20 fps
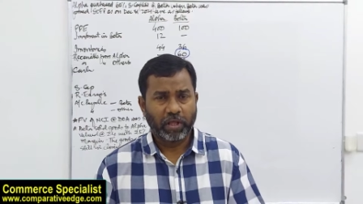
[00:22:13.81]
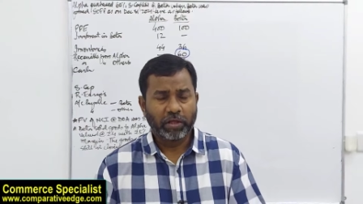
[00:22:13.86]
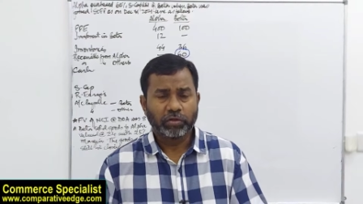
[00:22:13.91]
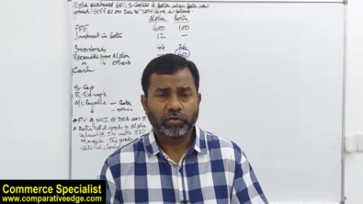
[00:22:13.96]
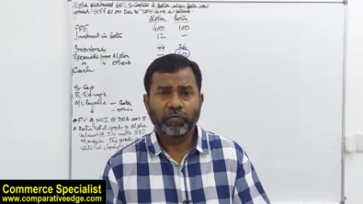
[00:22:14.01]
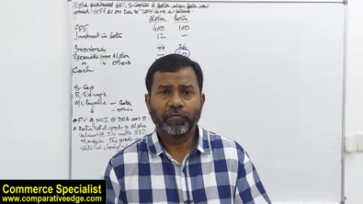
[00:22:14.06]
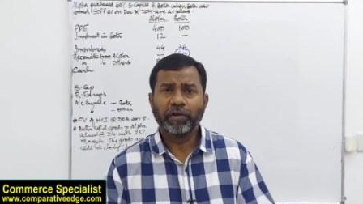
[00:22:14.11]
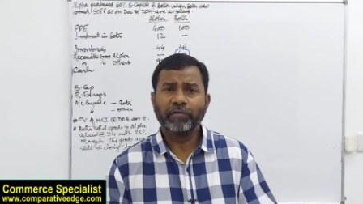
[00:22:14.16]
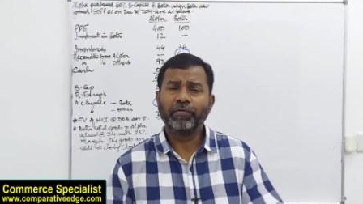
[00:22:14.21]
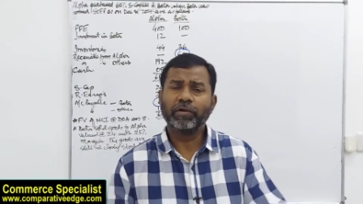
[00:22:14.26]

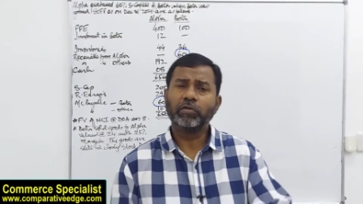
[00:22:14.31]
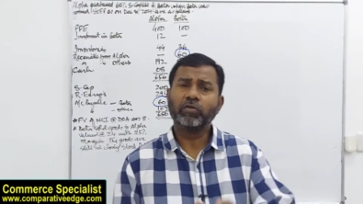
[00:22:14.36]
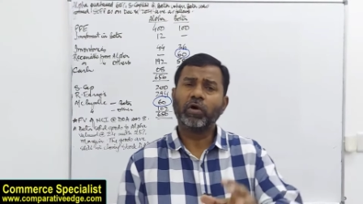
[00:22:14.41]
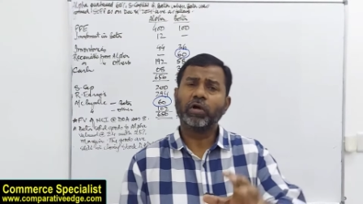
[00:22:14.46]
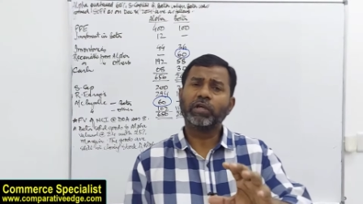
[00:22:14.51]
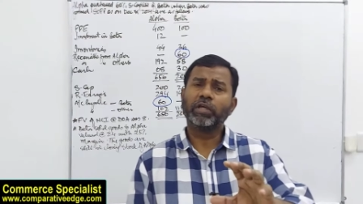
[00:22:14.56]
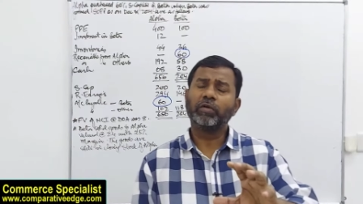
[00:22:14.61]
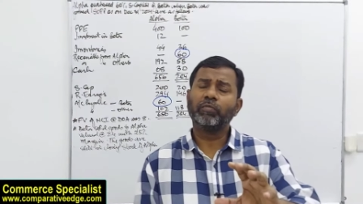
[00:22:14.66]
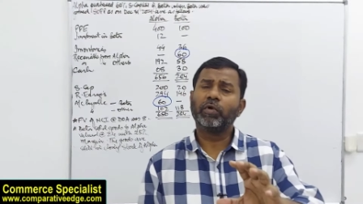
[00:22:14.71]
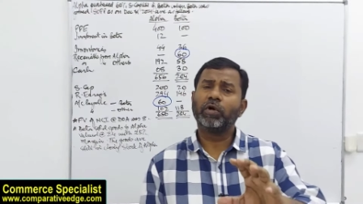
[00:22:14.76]
So when we're
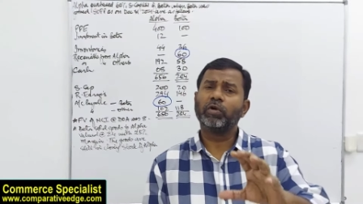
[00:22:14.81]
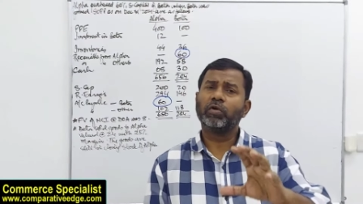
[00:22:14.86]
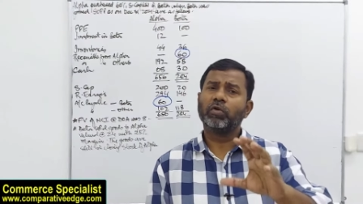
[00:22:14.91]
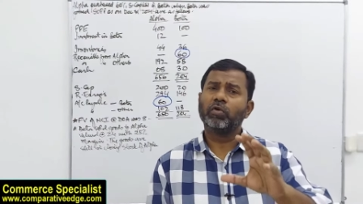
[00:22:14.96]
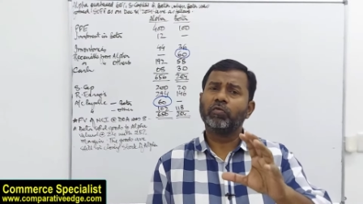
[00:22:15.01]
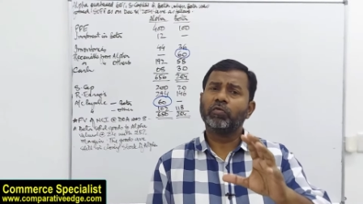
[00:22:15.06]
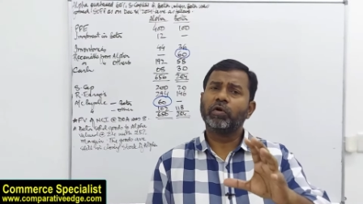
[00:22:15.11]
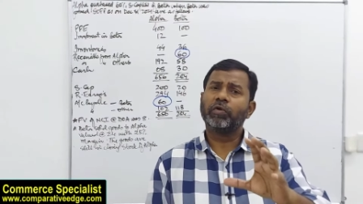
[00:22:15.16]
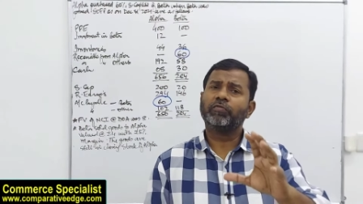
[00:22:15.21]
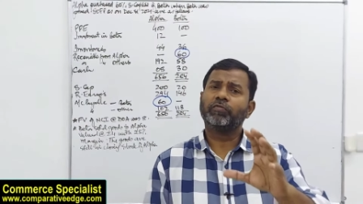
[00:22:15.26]
talking about
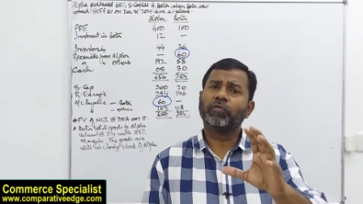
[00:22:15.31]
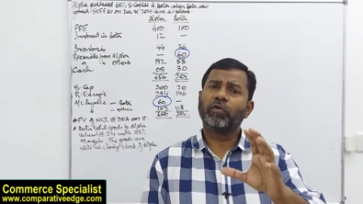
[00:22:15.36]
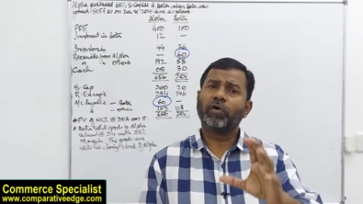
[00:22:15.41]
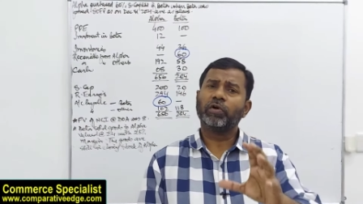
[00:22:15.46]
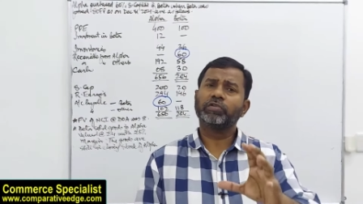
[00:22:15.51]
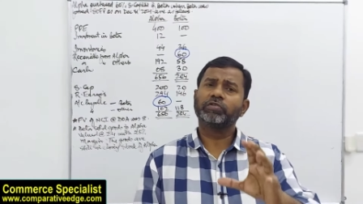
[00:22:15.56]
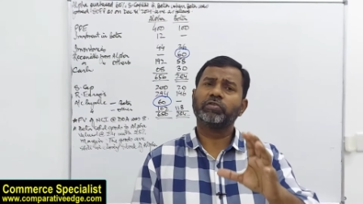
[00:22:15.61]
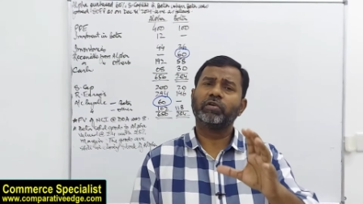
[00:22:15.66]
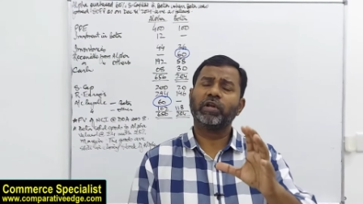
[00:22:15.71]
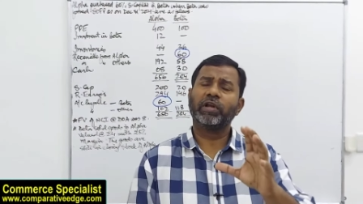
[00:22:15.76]
lower of
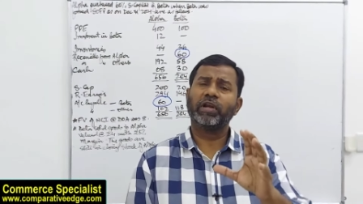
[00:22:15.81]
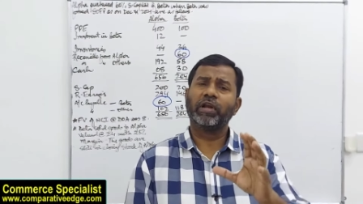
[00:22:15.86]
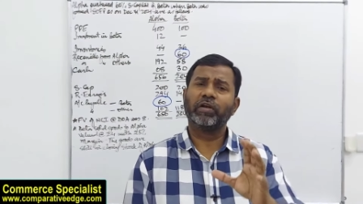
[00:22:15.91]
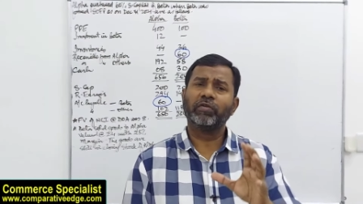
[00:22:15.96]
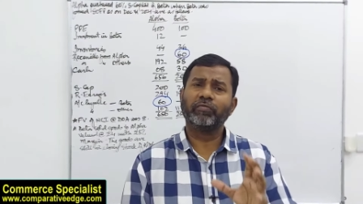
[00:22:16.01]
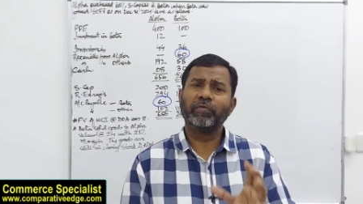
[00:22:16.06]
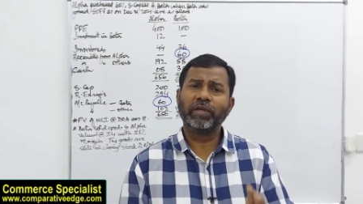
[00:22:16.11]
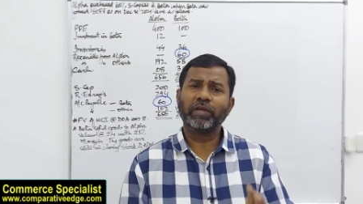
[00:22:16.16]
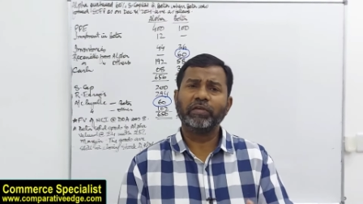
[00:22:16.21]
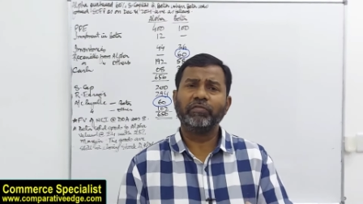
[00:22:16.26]
cost or
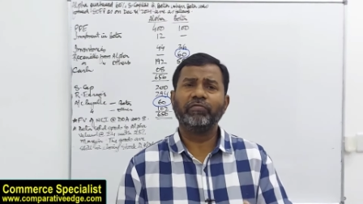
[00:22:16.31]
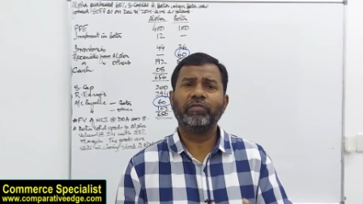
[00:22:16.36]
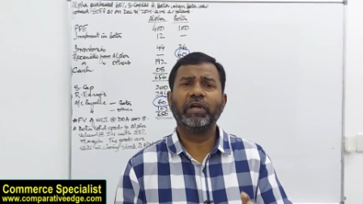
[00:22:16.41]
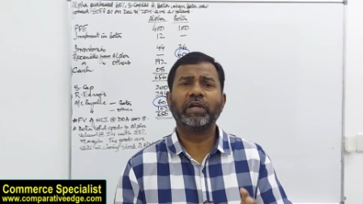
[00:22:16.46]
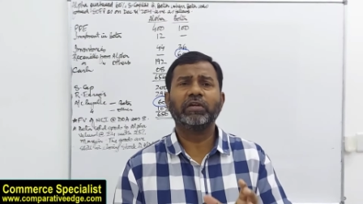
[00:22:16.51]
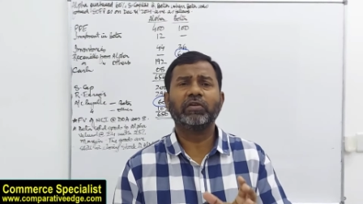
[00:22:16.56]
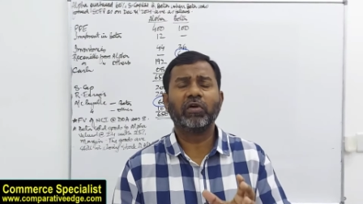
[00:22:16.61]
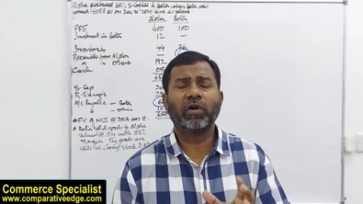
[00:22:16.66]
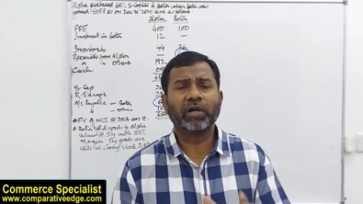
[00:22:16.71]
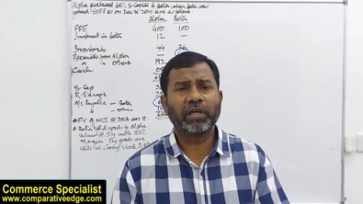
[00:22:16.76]
NRV, we
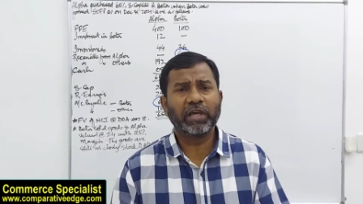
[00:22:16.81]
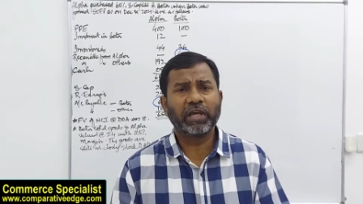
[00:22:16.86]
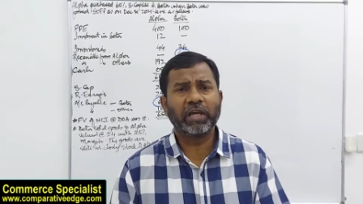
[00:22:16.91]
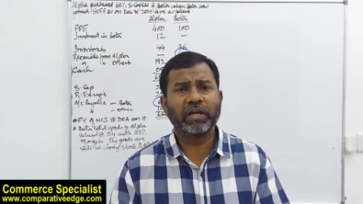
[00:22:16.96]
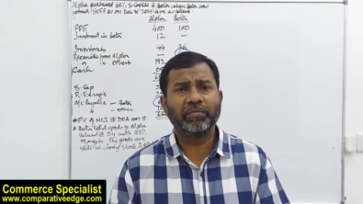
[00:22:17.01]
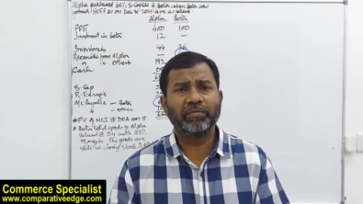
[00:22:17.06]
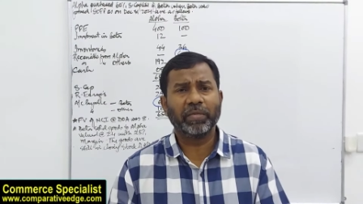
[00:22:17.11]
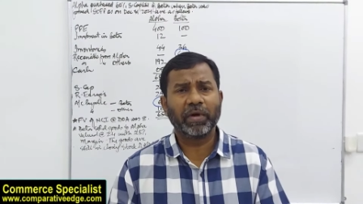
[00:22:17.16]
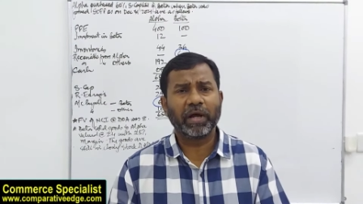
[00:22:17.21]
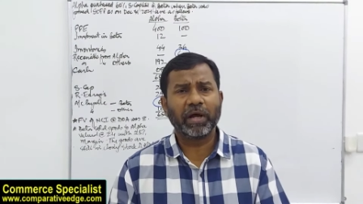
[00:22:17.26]
are talking
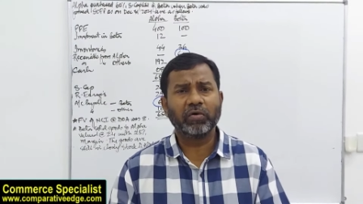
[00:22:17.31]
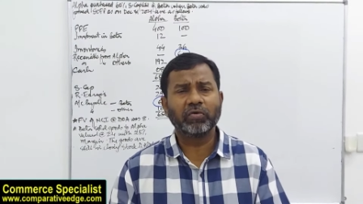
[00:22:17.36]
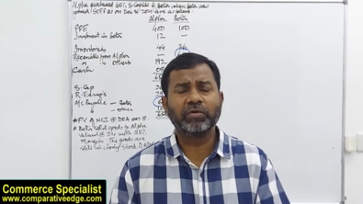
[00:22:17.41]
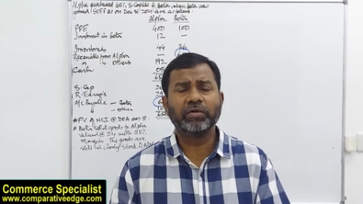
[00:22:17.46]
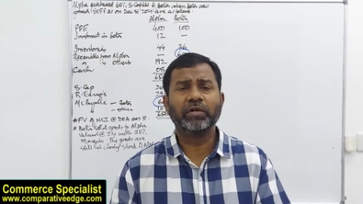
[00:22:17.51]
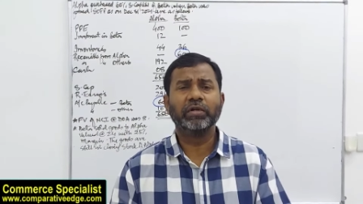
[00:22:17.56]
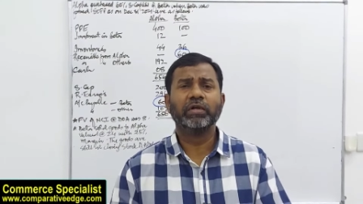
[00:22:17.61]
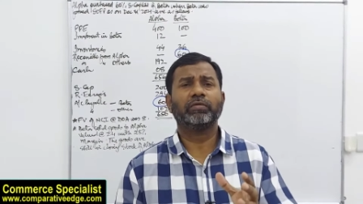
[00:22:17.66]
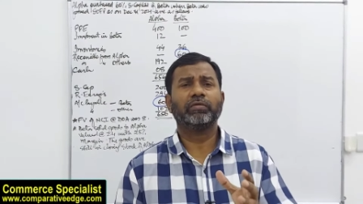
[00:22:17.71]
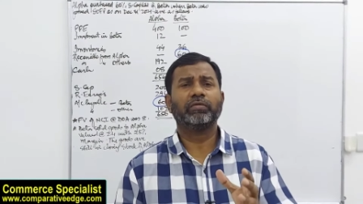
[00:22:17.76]
about
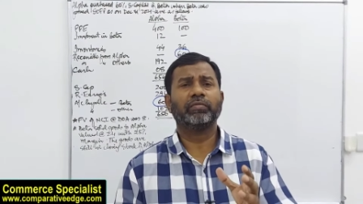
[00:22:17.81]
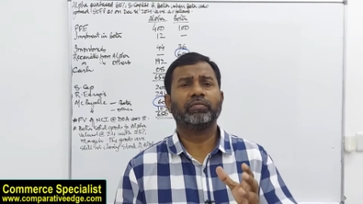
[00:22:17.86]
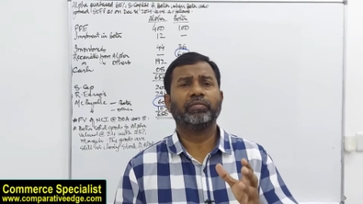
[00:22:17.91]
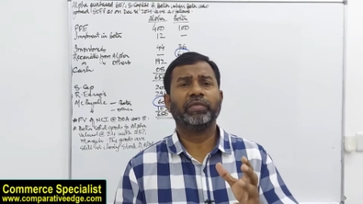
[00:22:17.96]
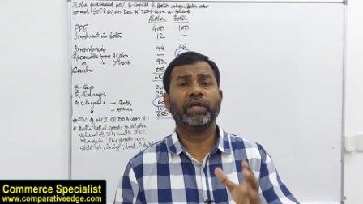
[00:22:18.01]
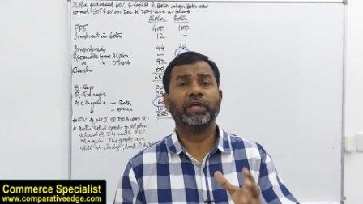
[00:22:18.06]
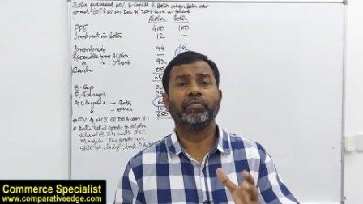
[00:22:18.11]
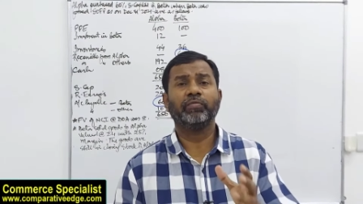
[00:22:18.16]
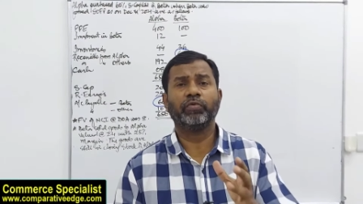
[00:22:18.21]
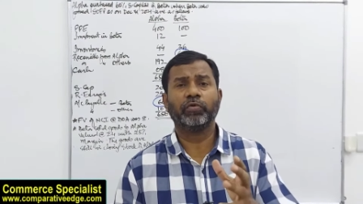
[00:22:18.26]

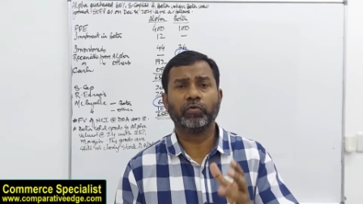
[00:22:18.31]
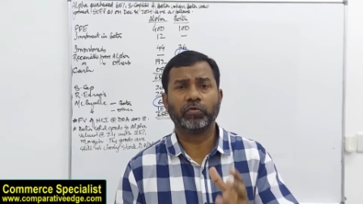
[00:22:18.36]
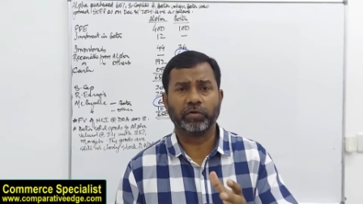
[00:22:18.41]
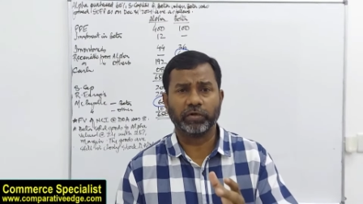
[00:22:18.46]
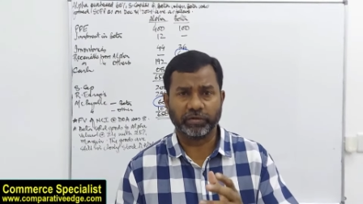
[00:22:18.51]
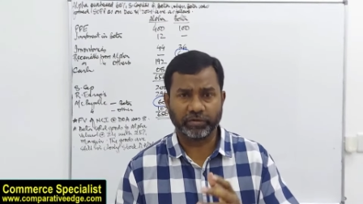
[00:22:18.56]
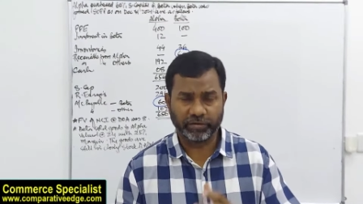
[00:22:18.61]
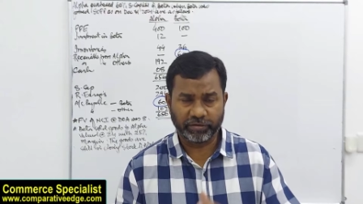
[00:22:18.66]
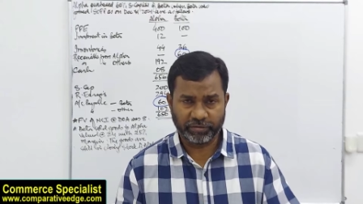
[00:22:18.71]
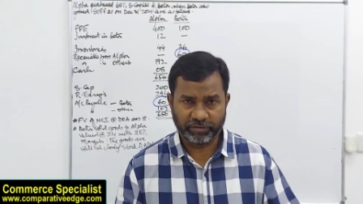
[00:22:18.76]
being
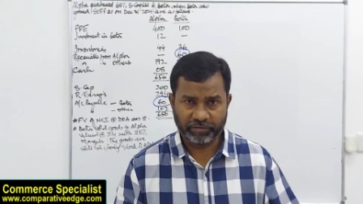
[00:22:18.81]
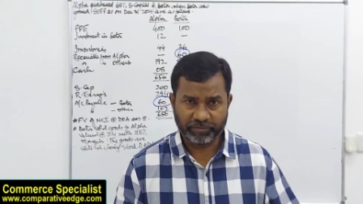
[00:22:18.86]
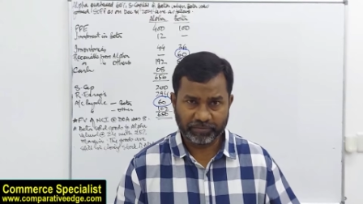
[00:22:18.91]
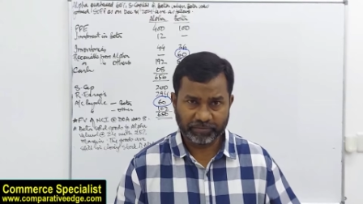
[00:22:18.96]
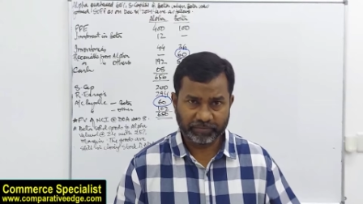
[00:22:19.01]
prudent.